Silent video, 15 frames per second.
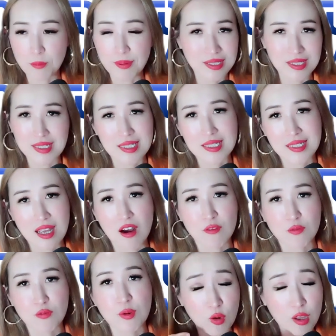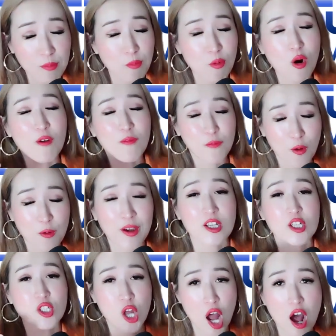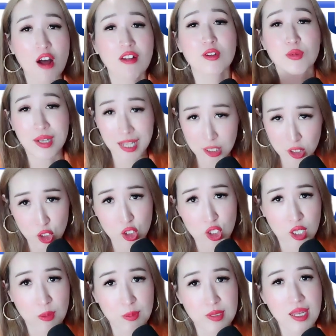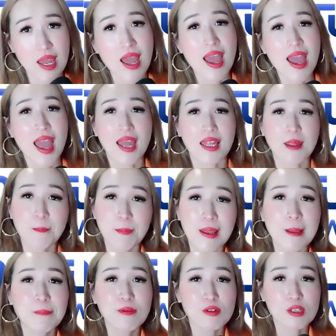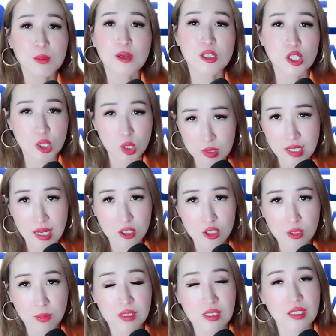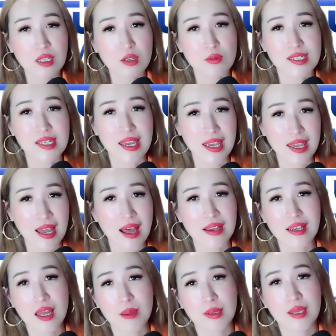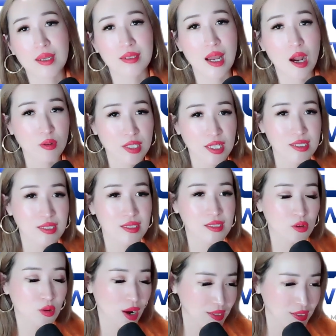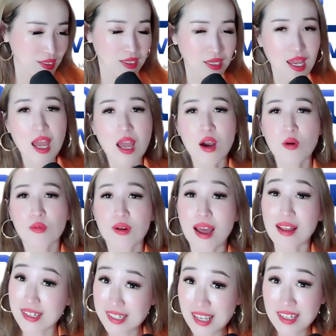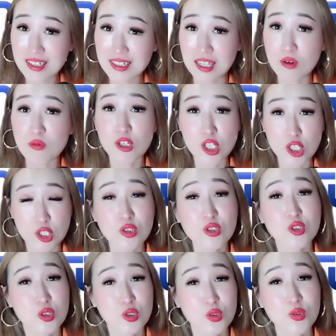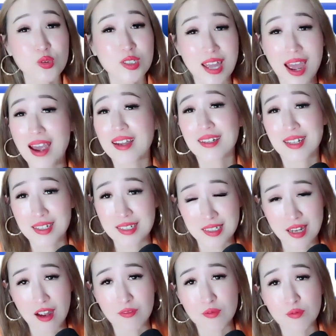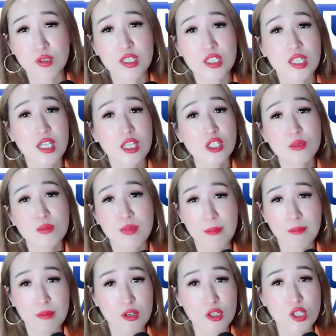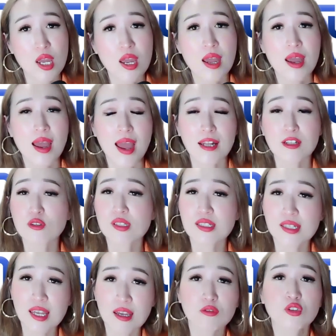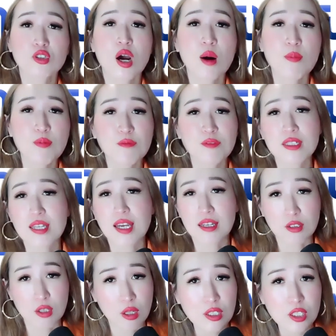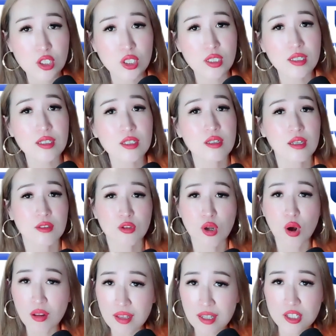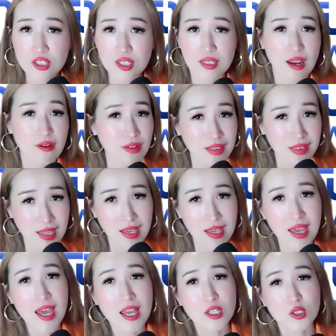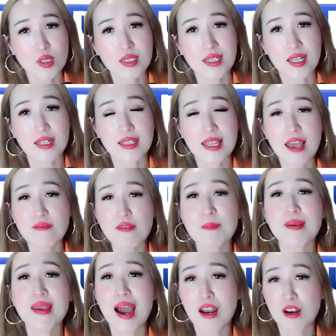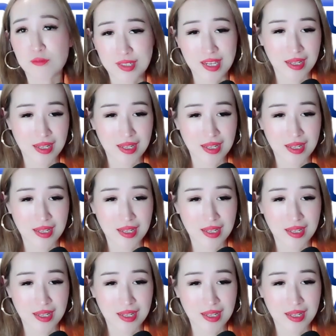business itself. We more focus on the relationships and the people's personal touch, particularly with AI coming in nowadays. It's crazy. And secondly, we still do technical stuff. We teach members and to stay on top of the technology, knowledge and everything, so that they never be out of